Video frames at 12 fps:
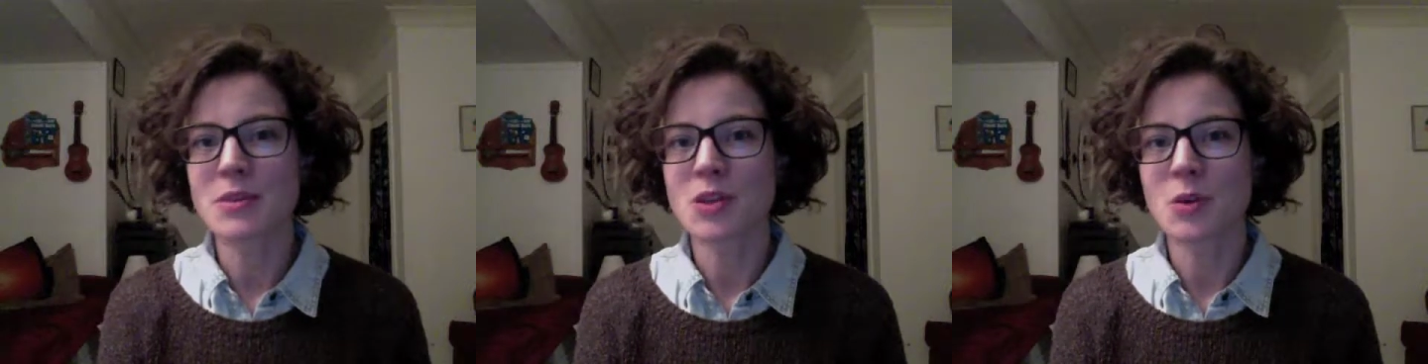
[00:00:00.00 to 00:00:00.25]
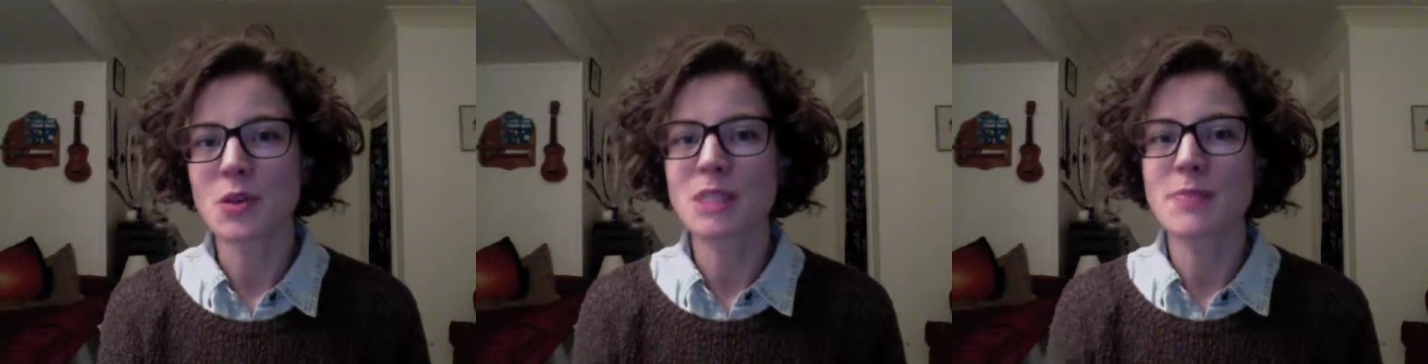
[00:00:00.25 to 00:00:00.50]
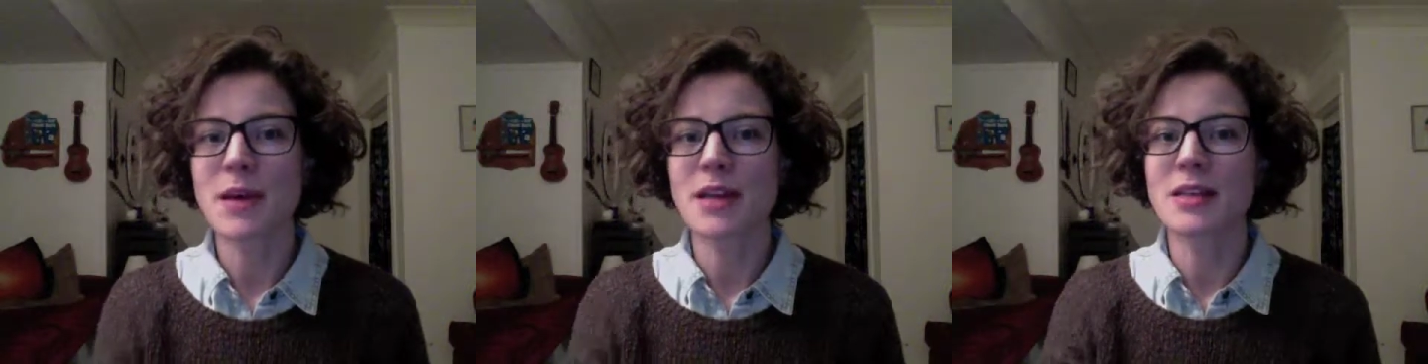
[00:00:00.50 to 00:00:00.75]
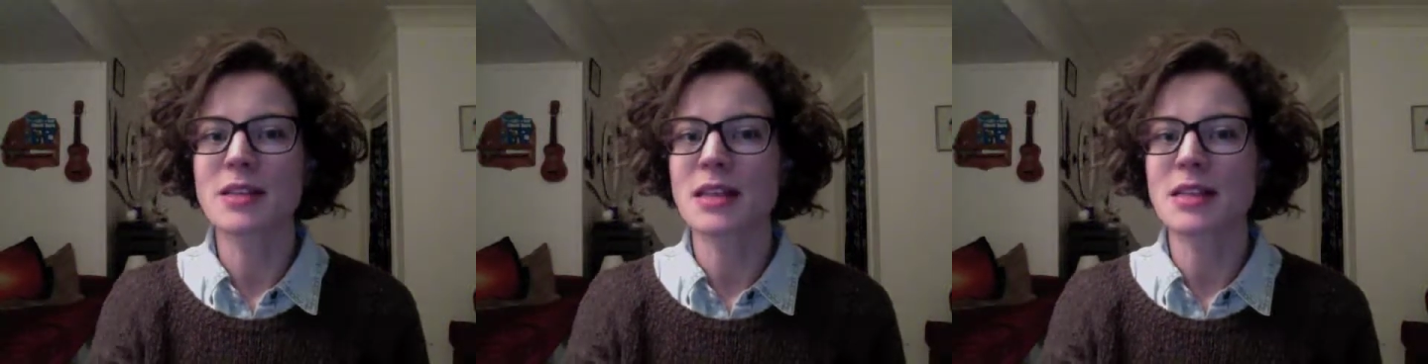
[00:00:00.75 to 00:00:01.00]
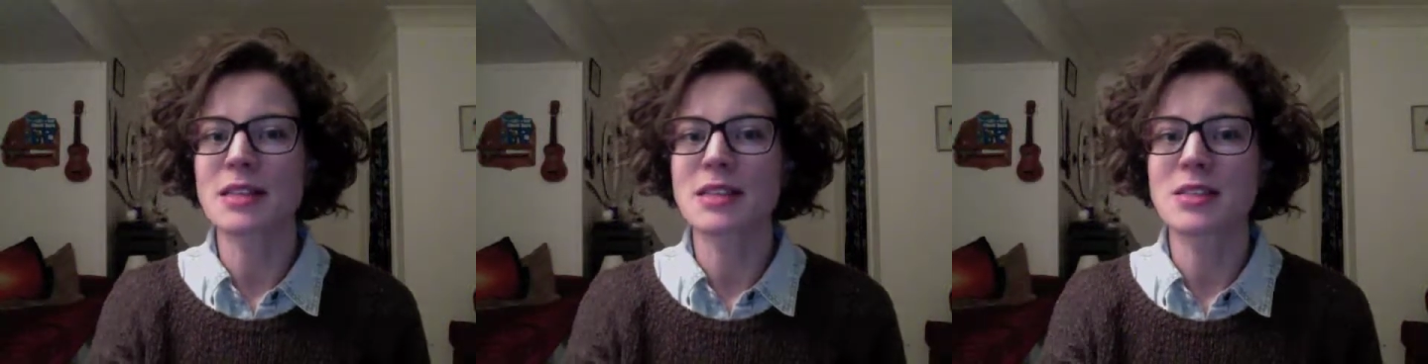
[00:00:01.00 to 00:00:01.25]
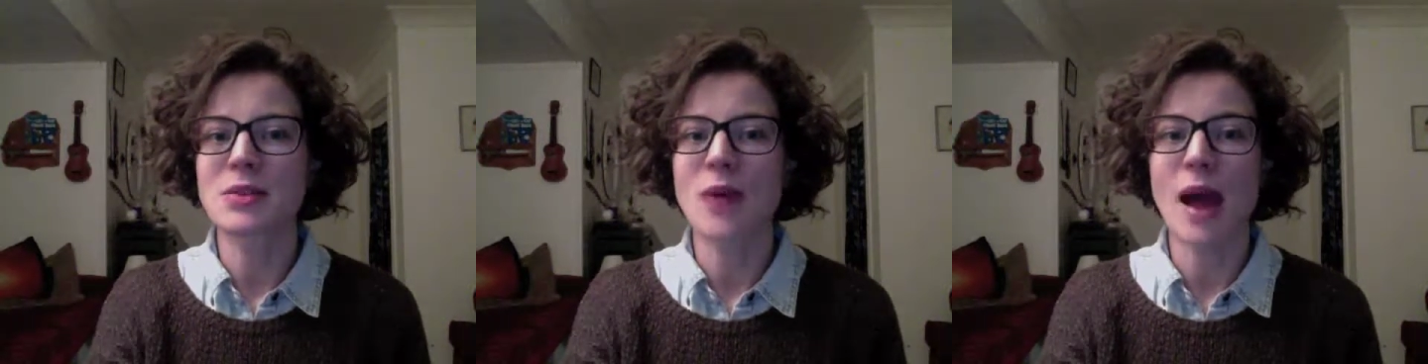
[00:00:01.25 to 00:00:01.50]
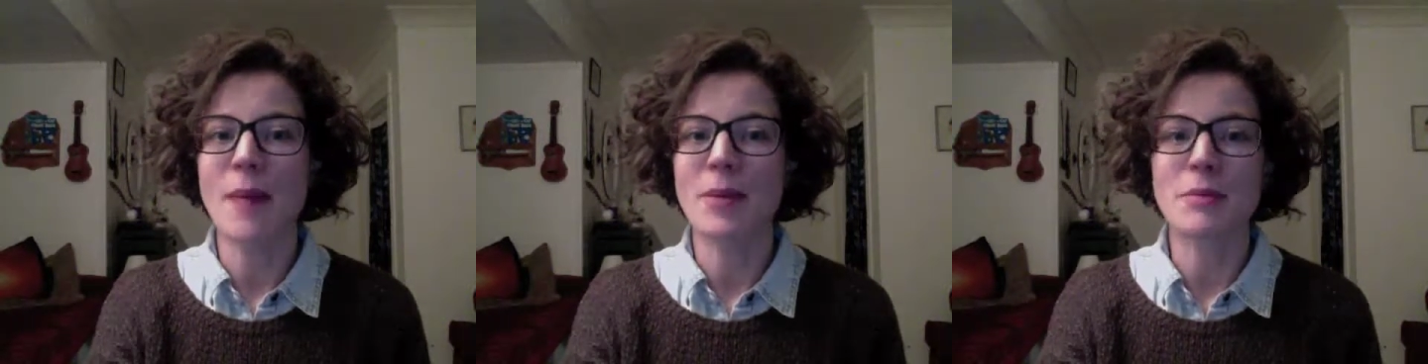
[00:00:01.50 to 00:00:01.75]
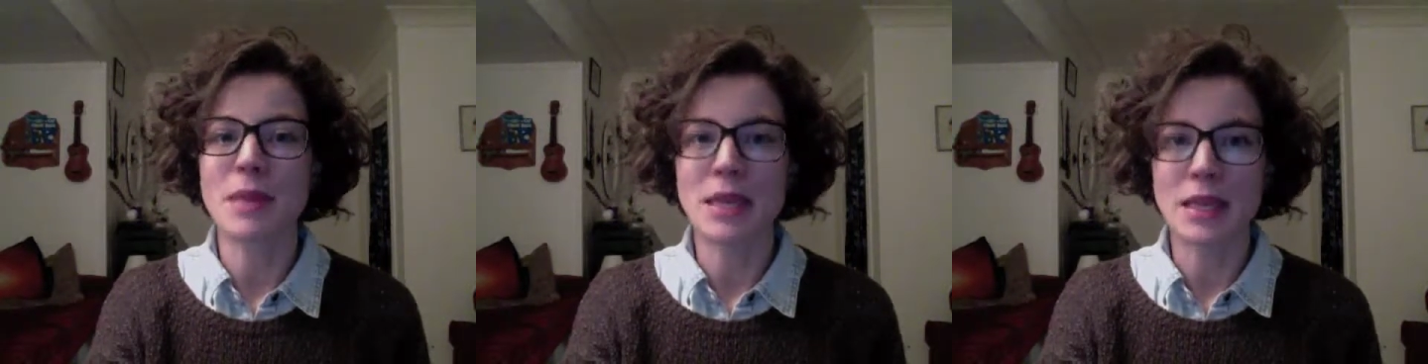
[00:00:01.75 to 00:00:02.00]
don't expect things to happen
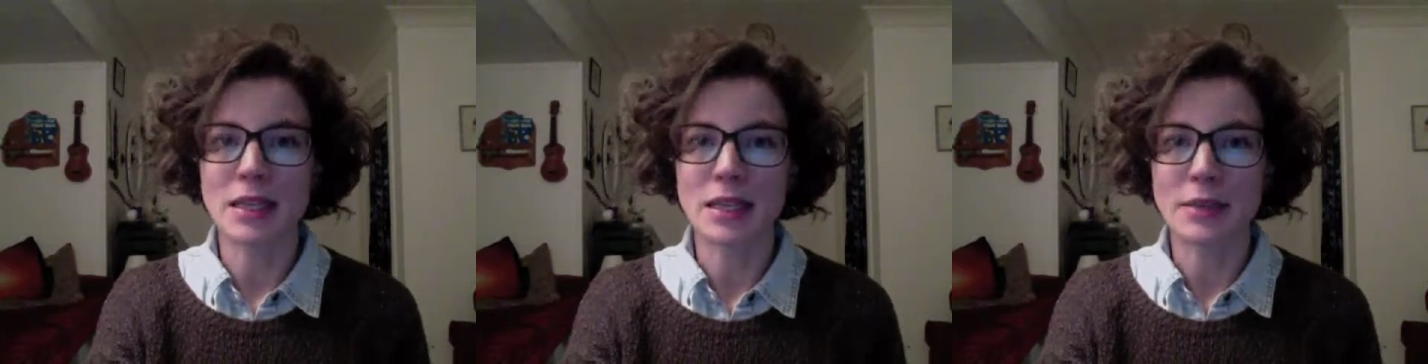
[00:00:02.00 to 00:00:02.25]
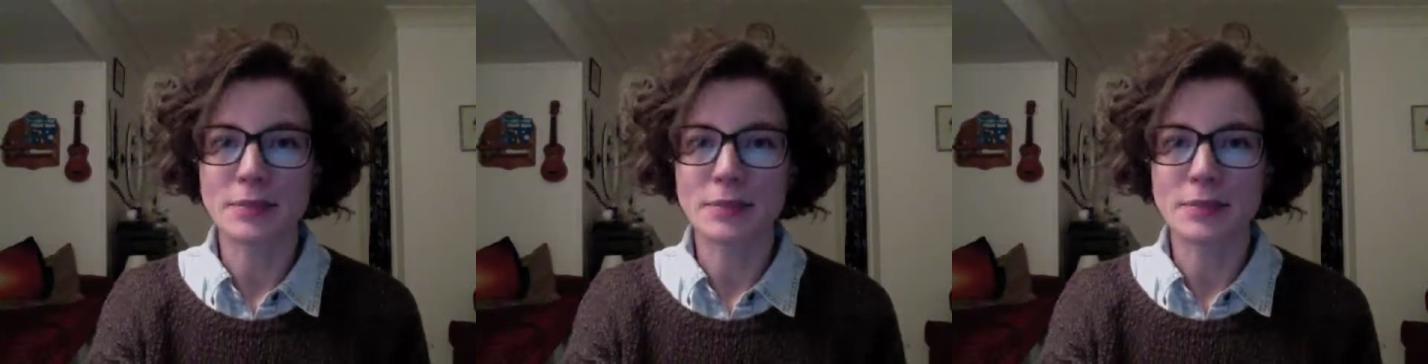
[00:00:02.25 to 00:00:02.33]
immediately.